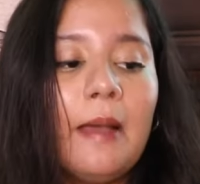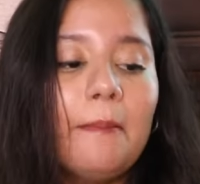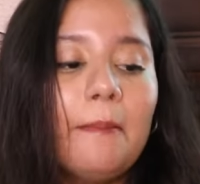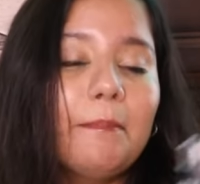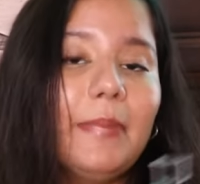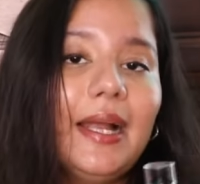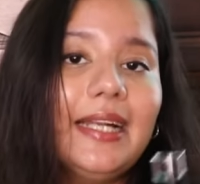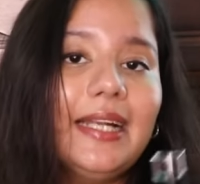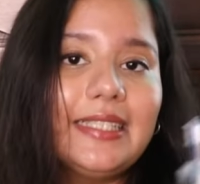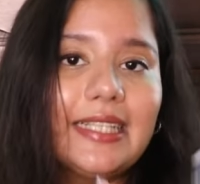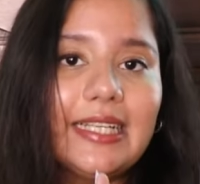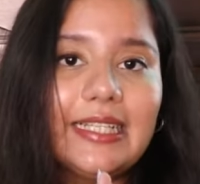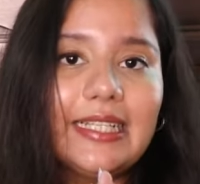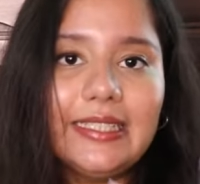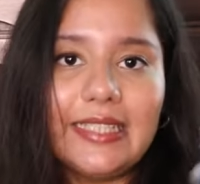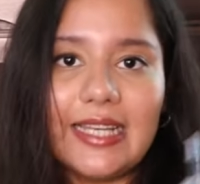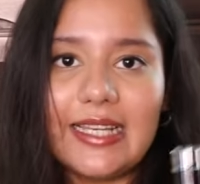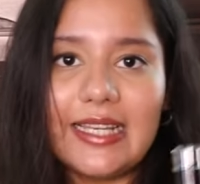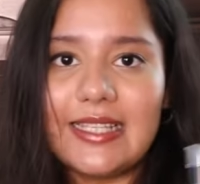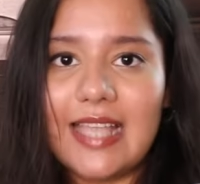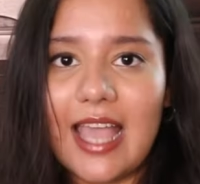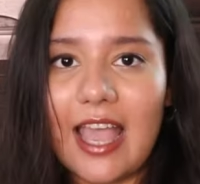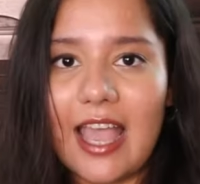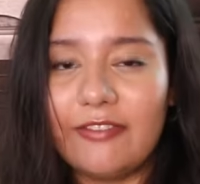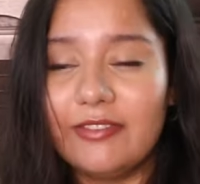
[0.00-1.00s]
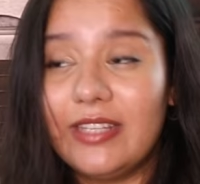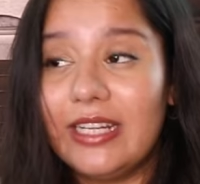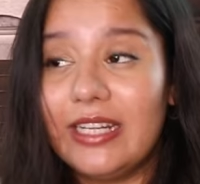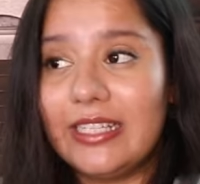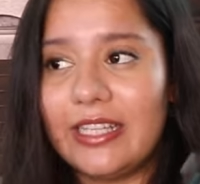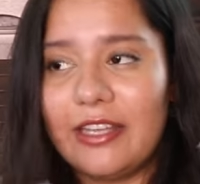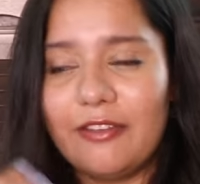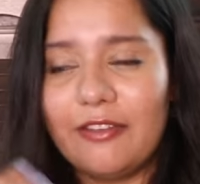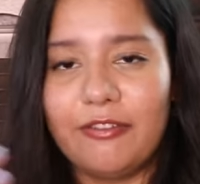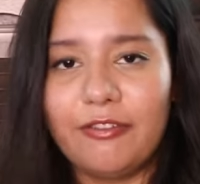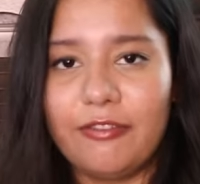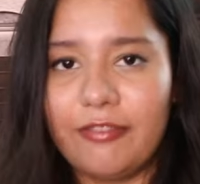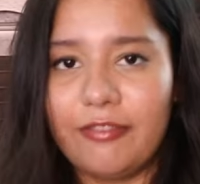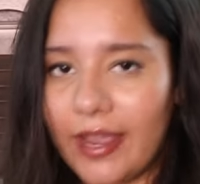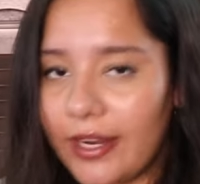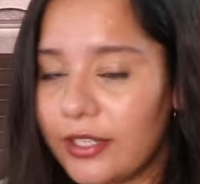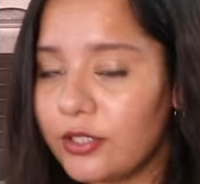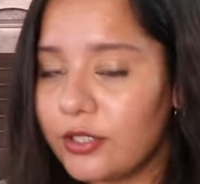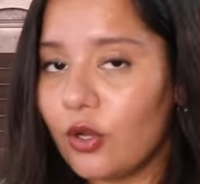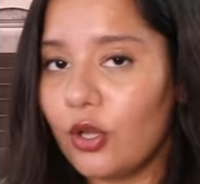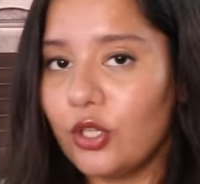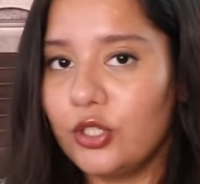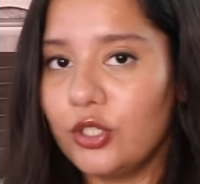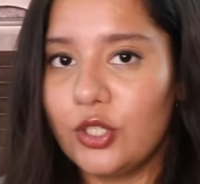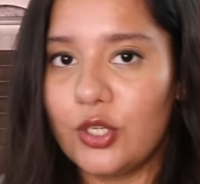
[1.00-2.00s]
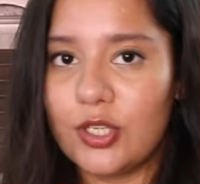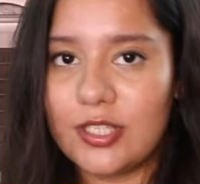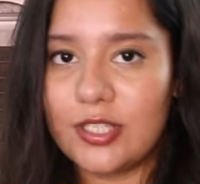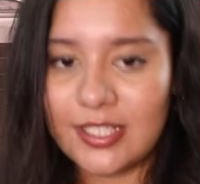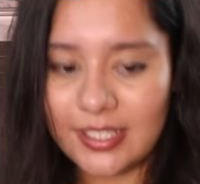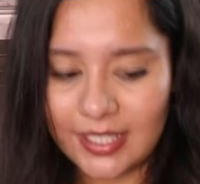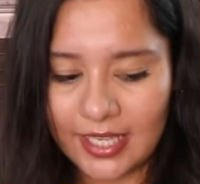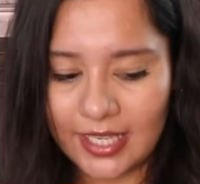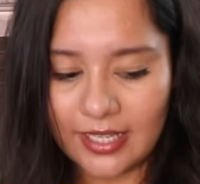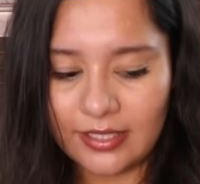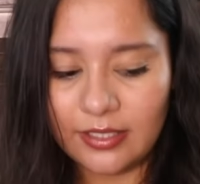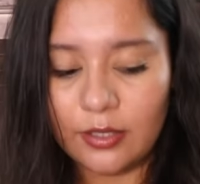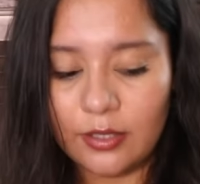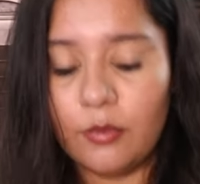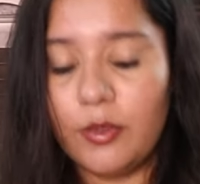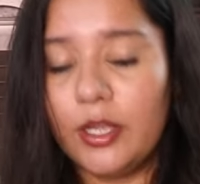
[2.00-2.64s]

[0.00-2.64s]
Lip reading: But it does have that effect on your skin